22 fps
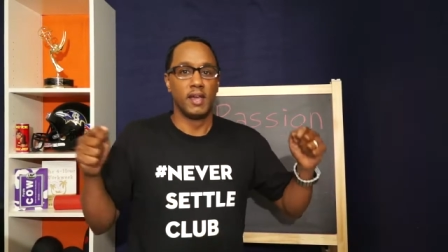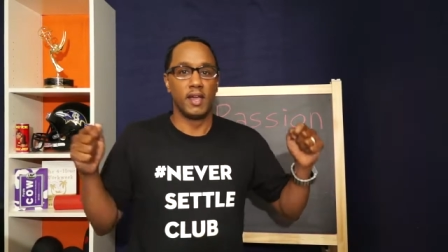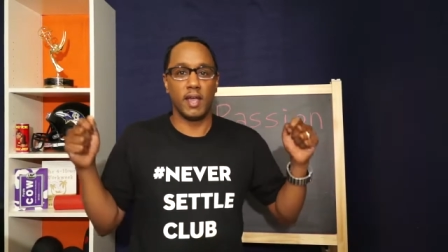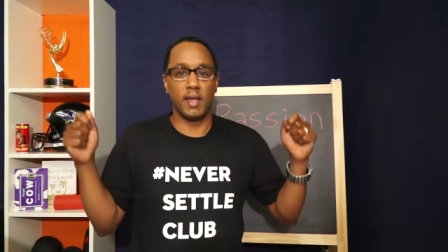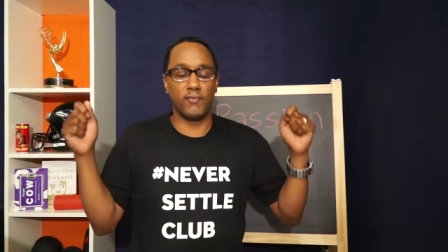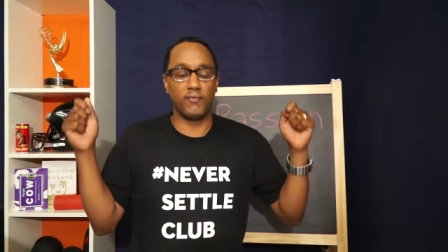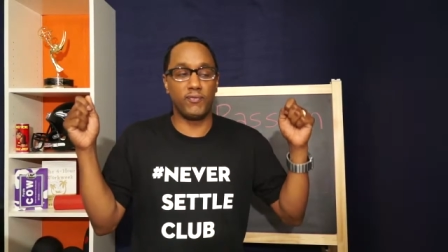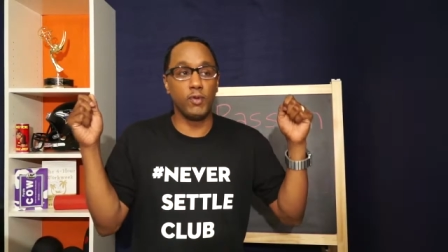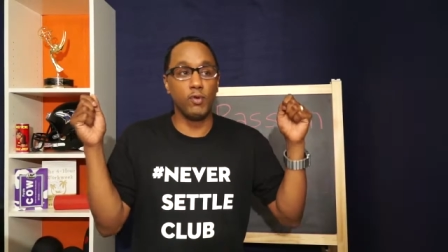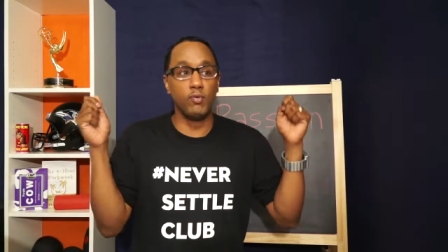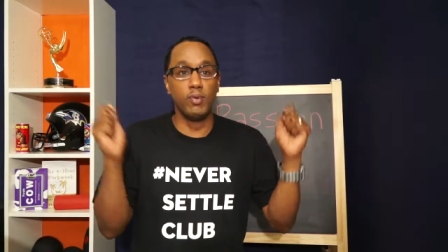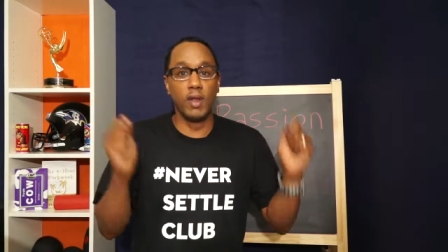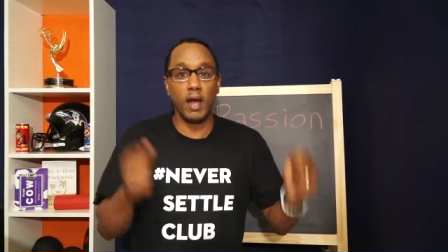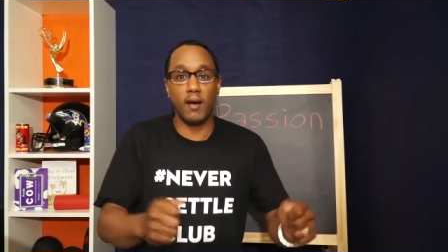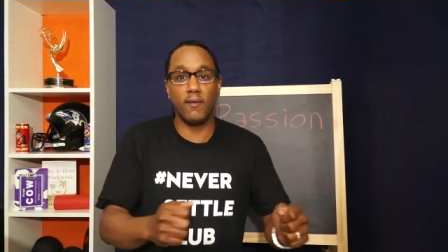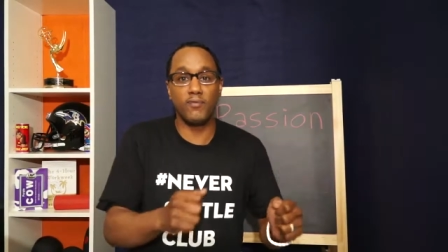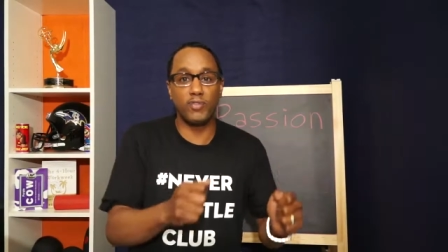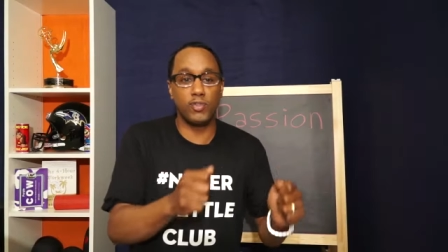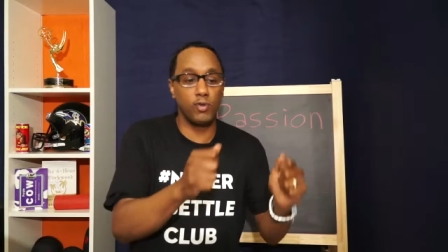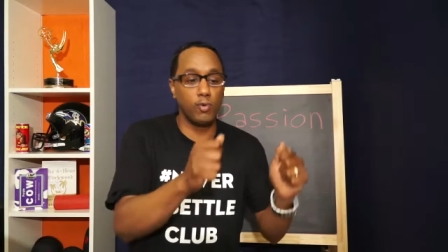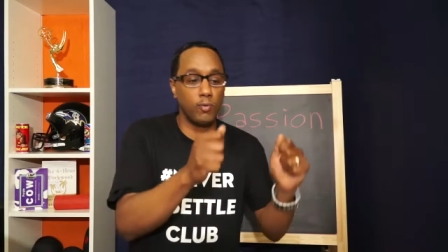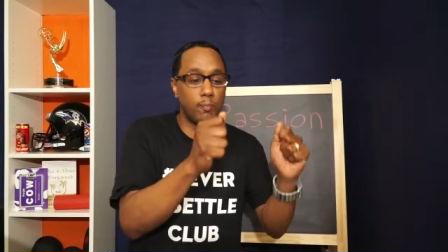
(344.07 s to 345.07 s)
If you
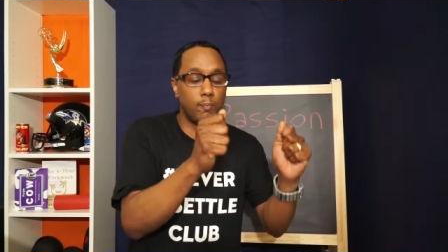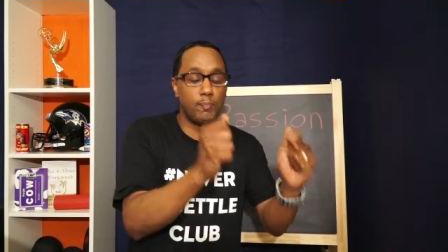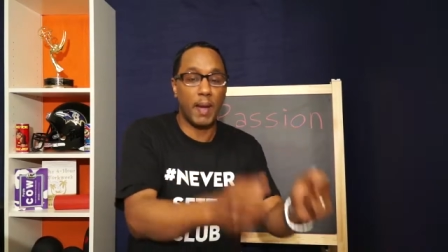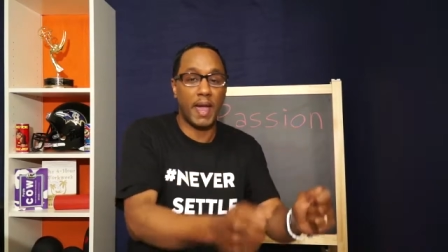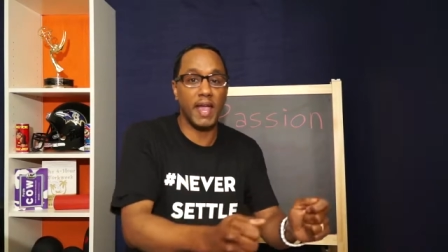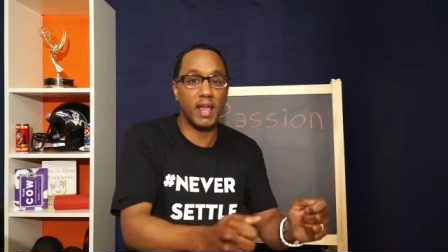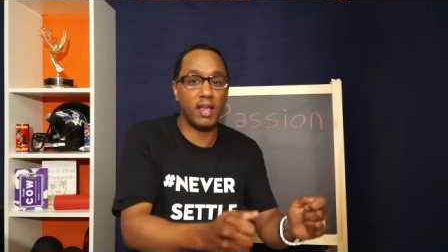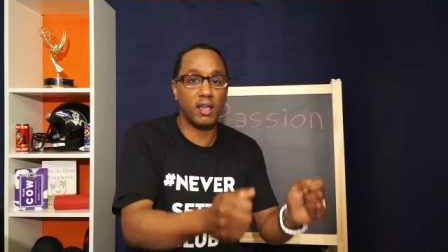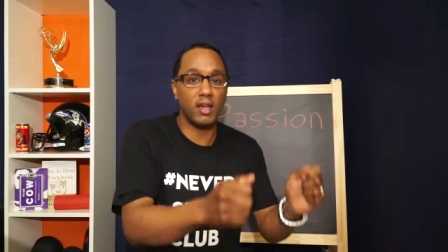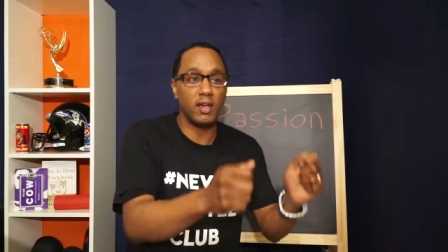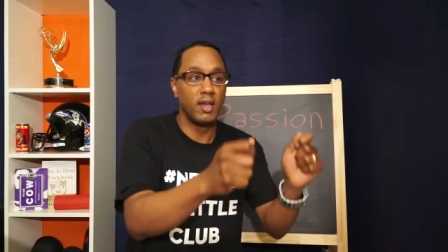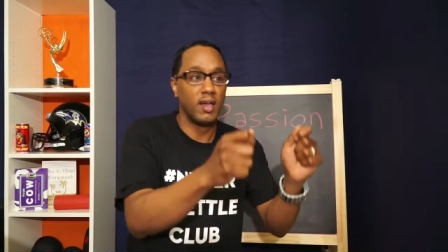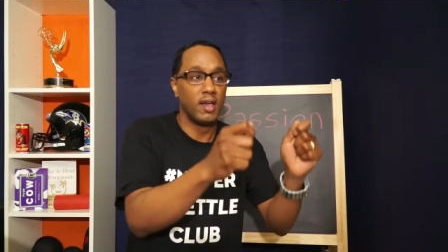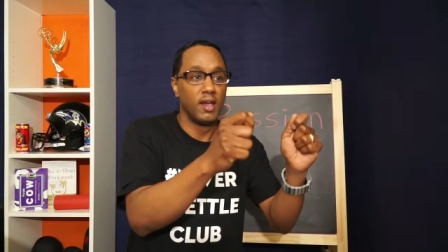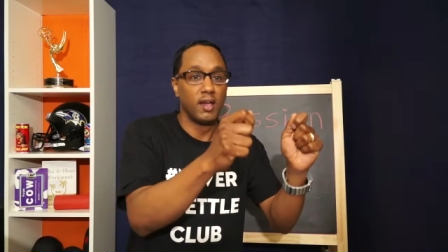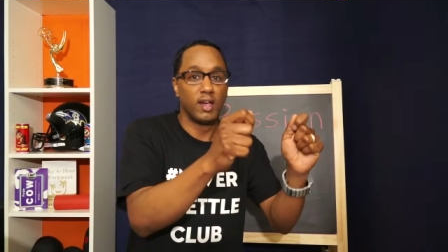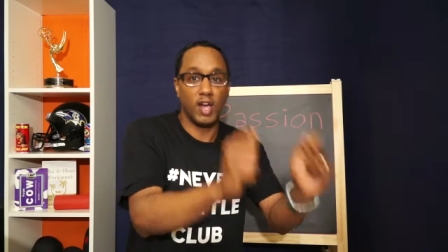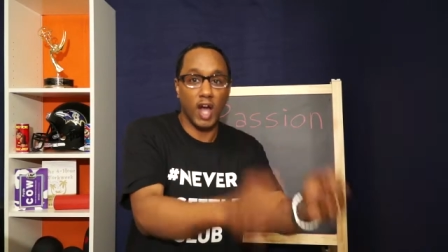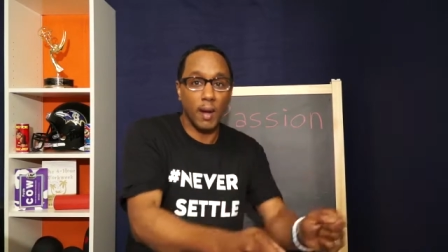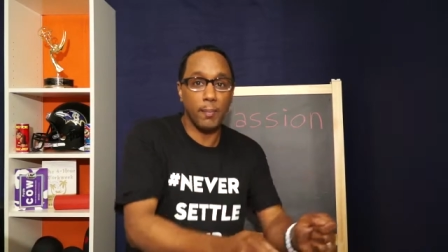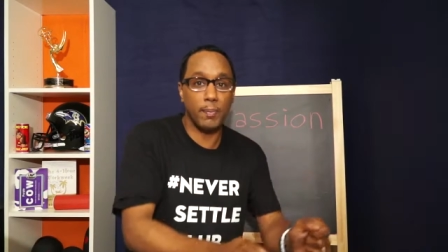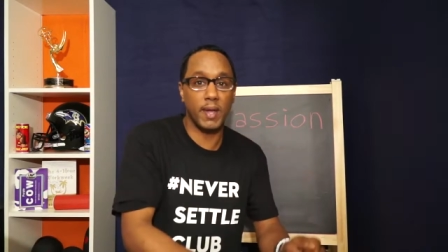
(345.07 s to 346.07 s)
love to bake
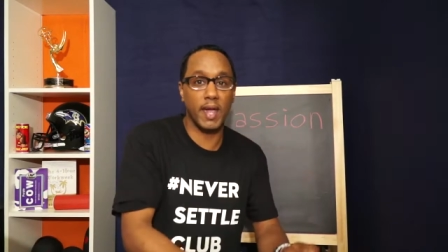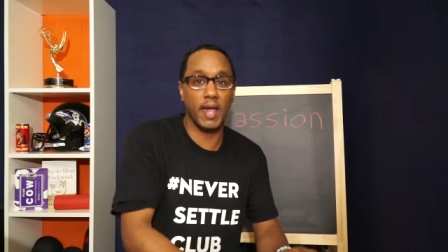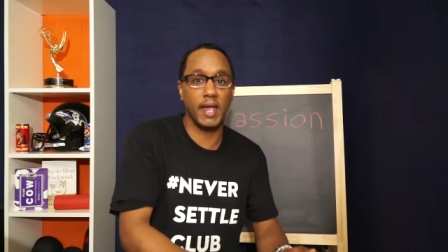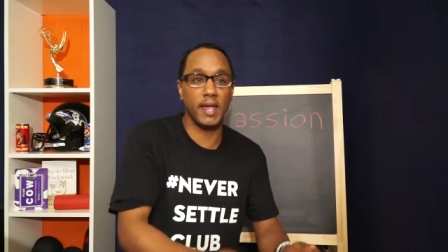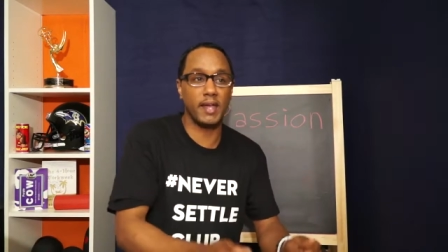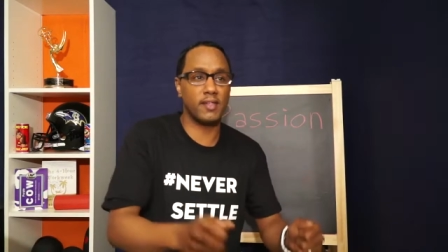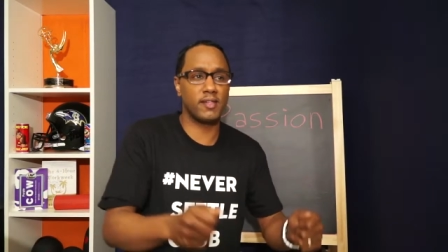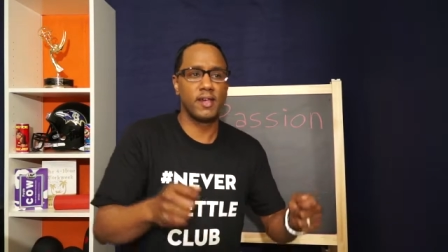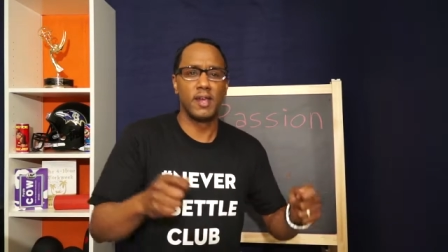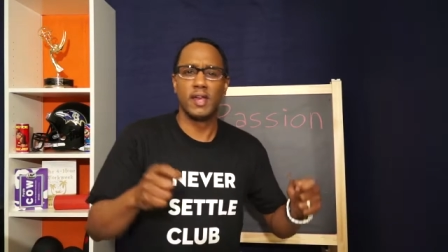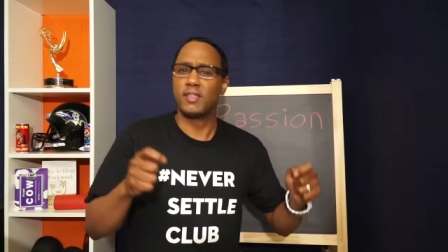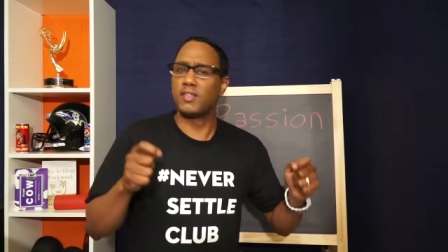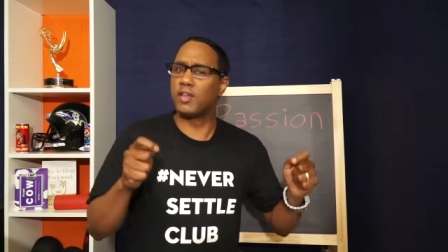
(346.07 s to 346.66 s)
cupcakes,